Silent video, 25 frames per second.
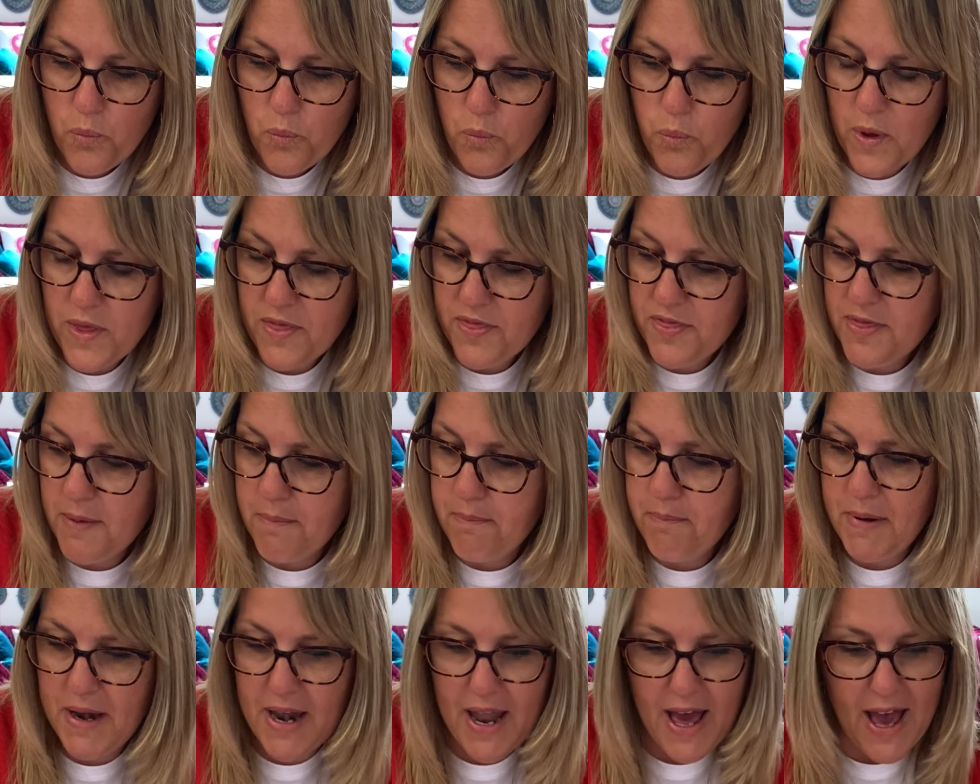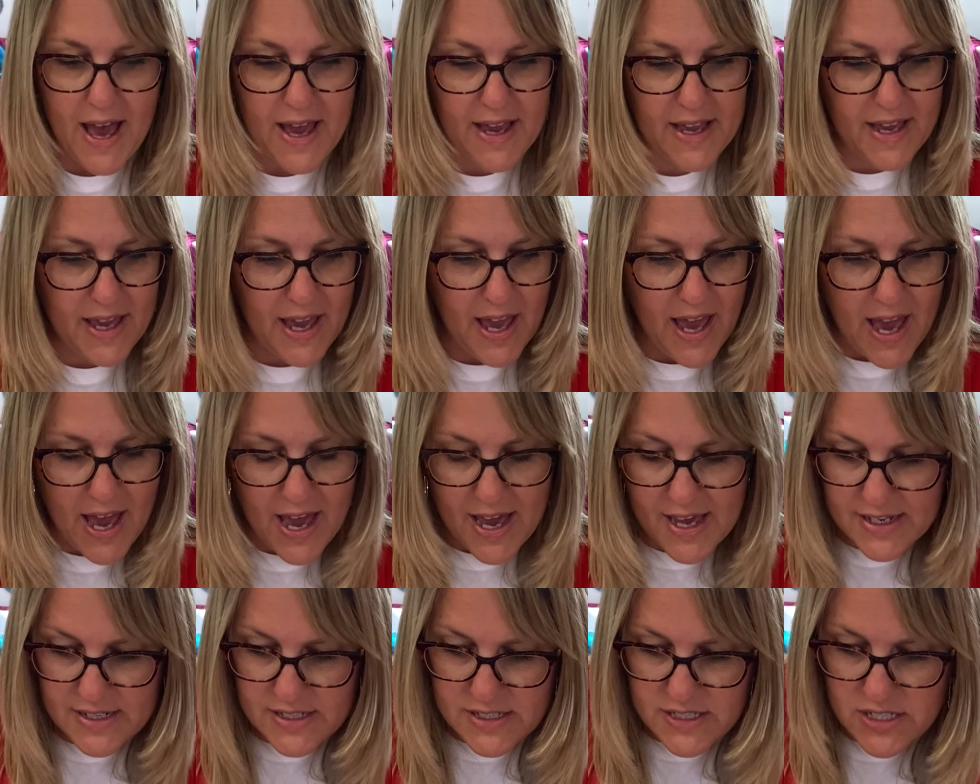with the black,
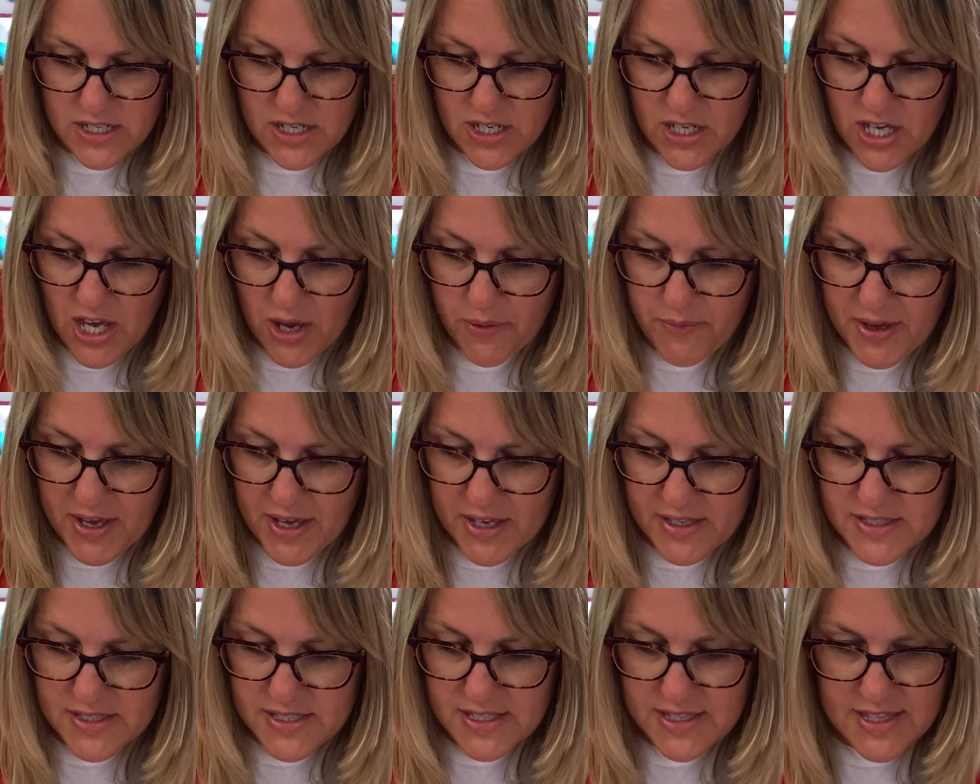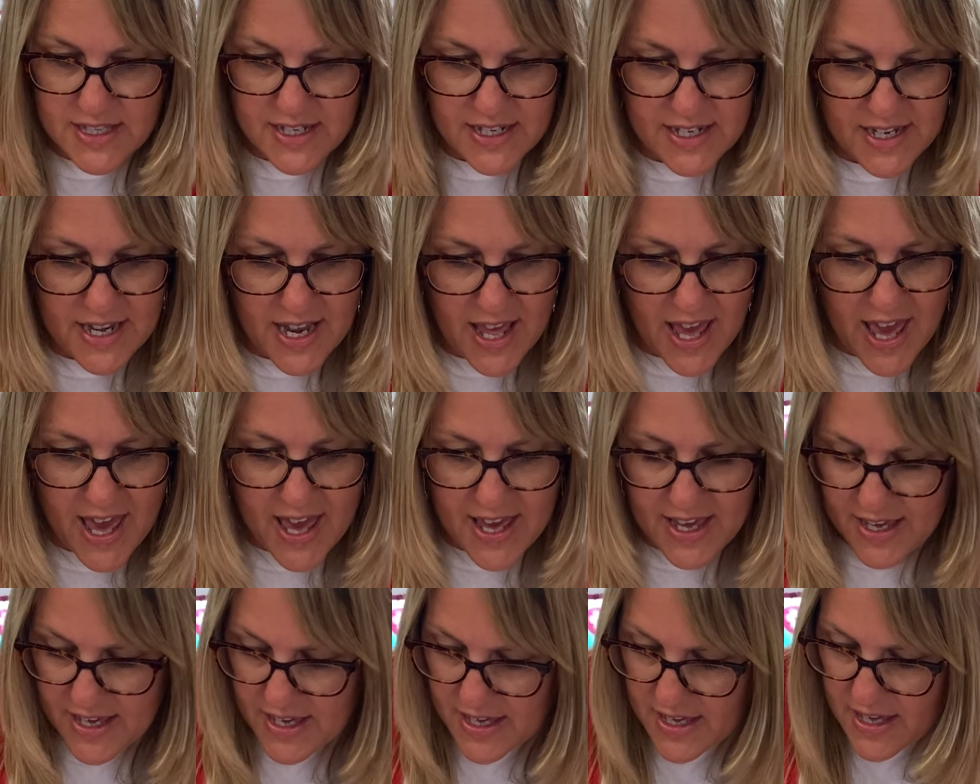and going under the
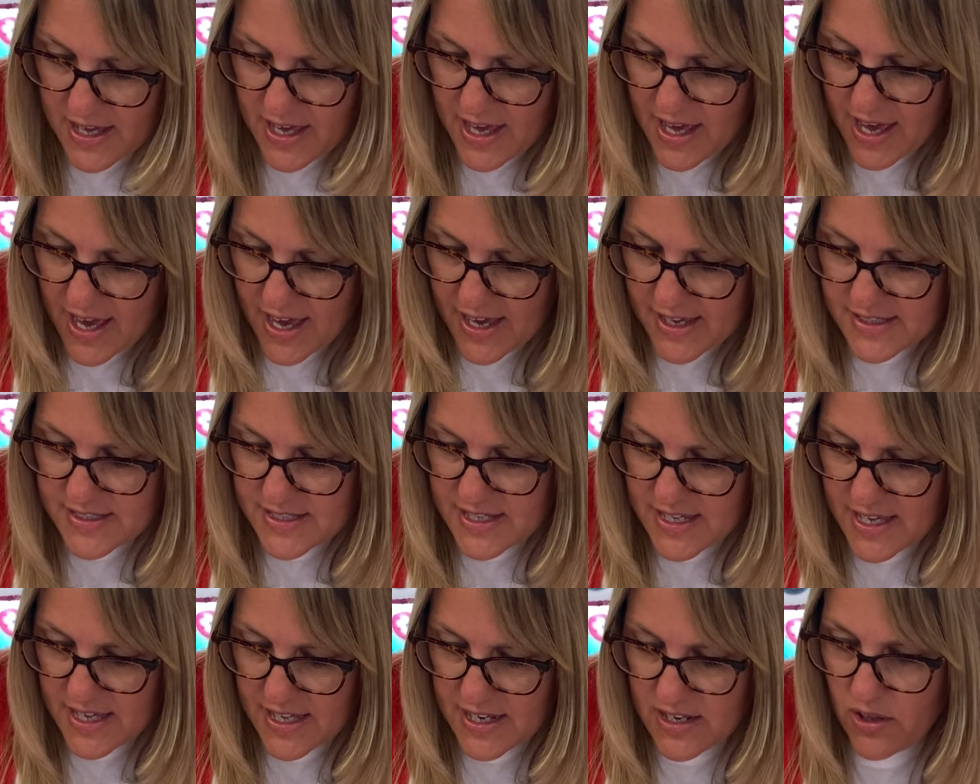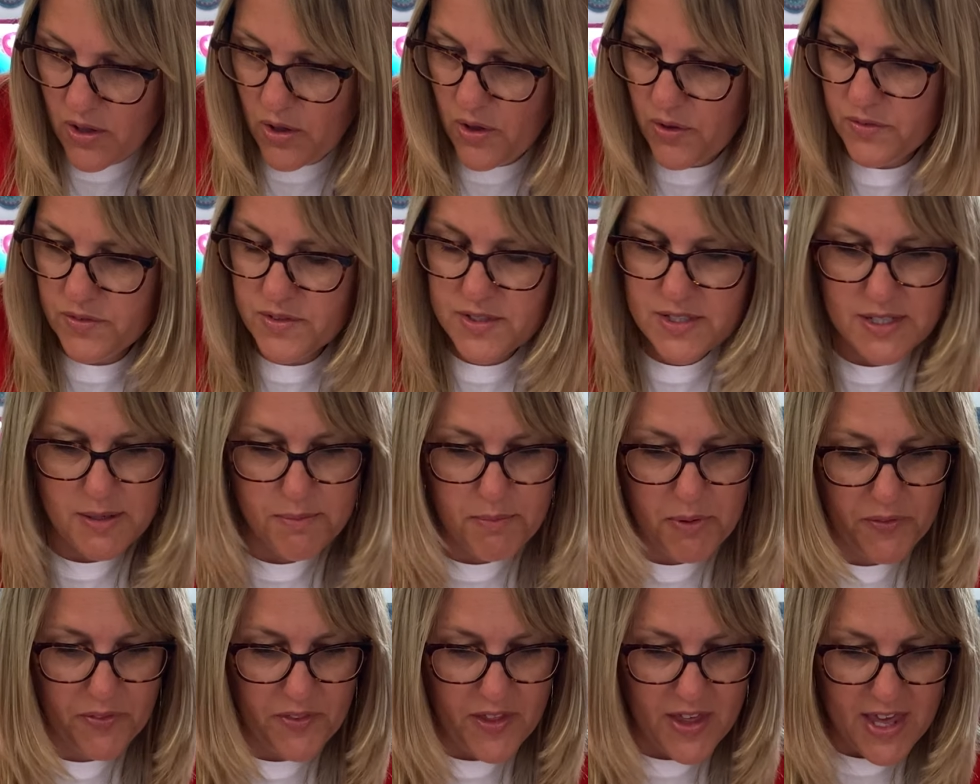neck, adding in
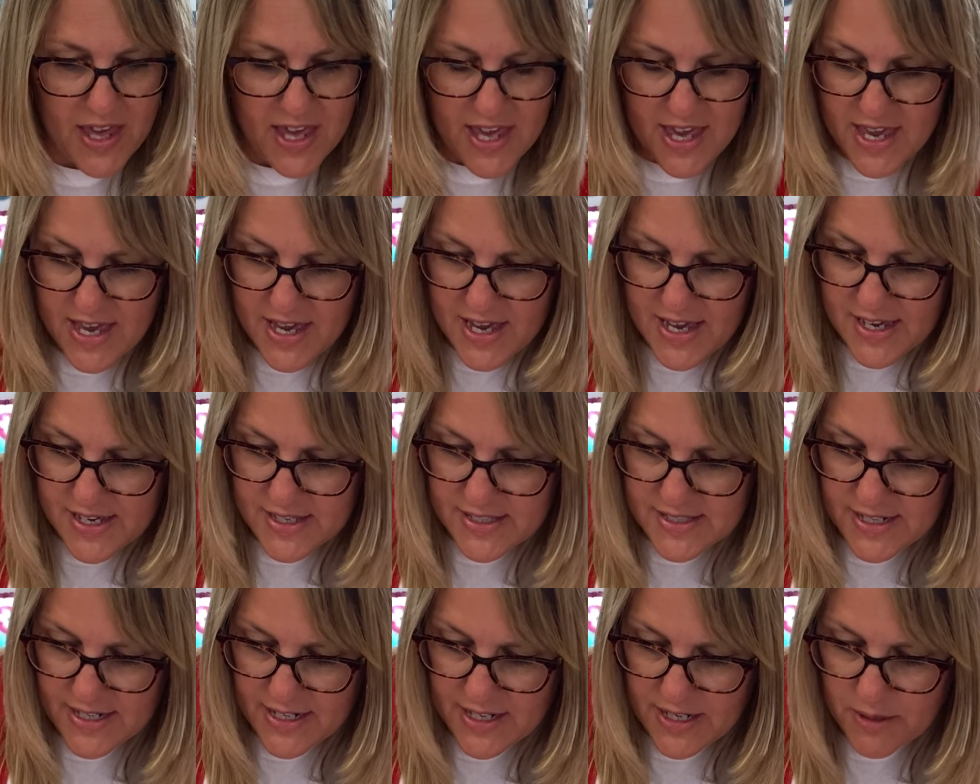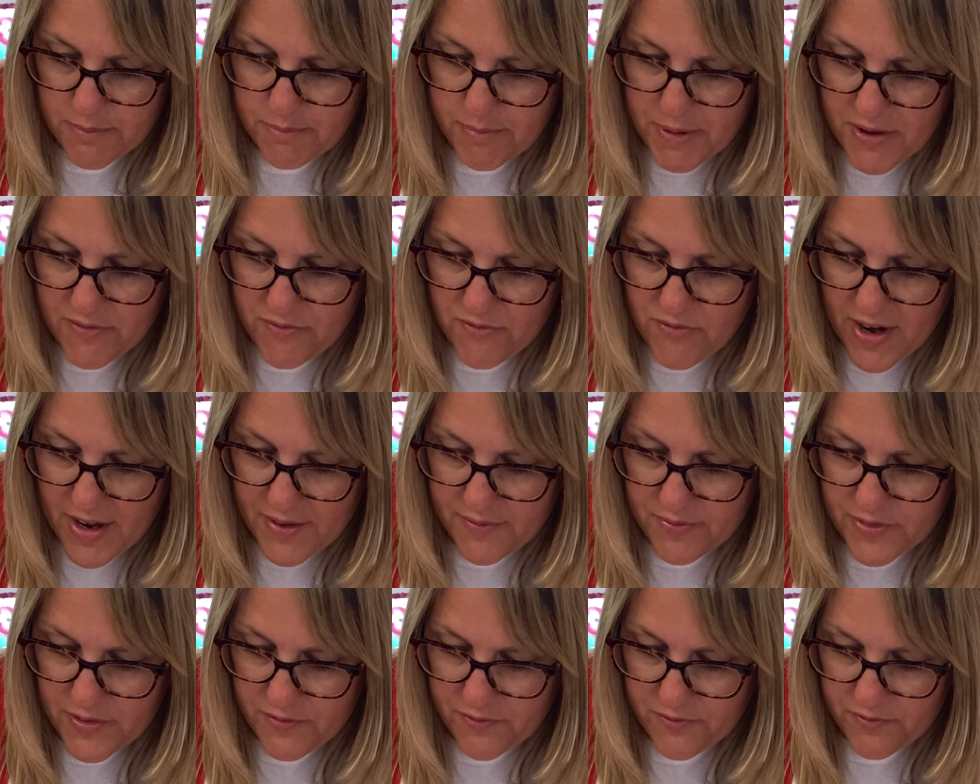some on the ears, a little bit
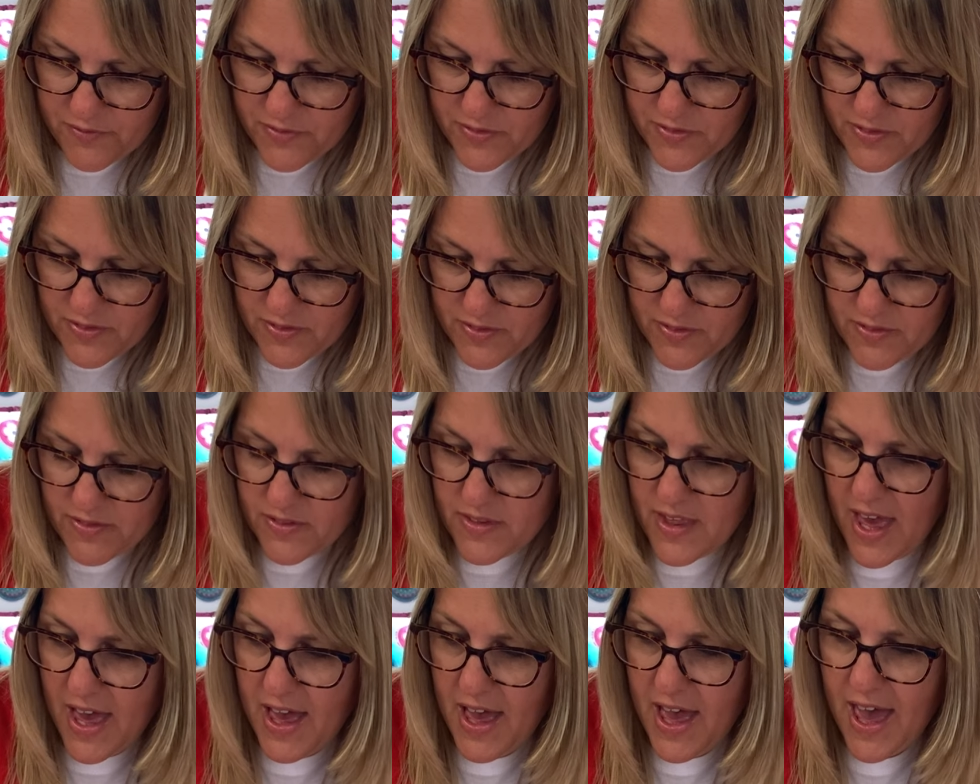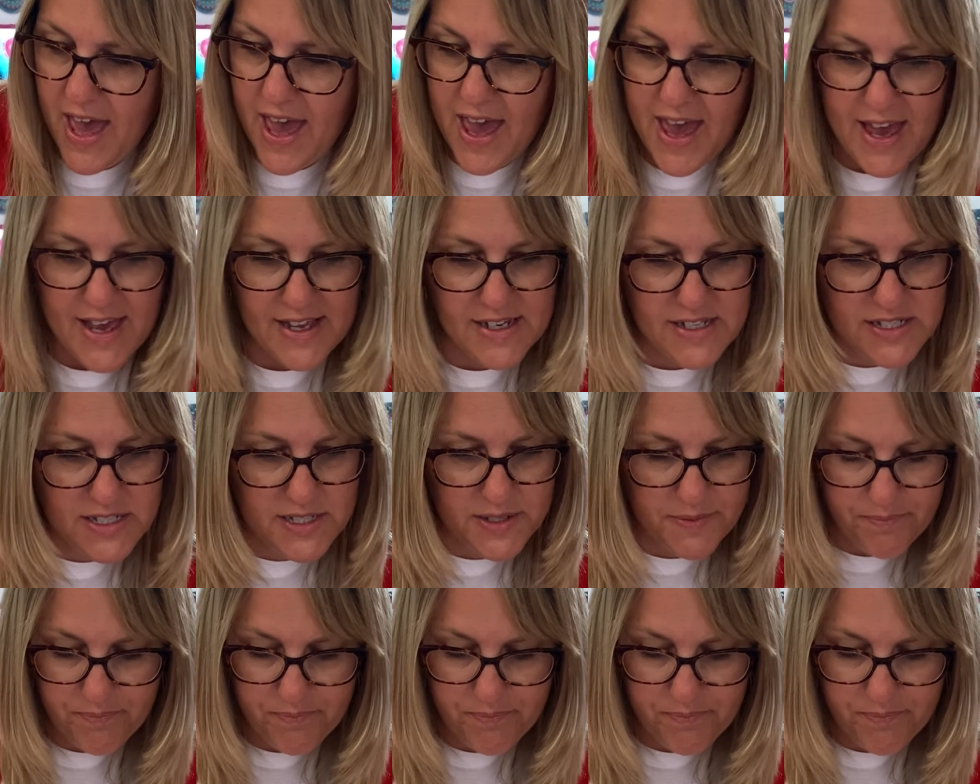around the head.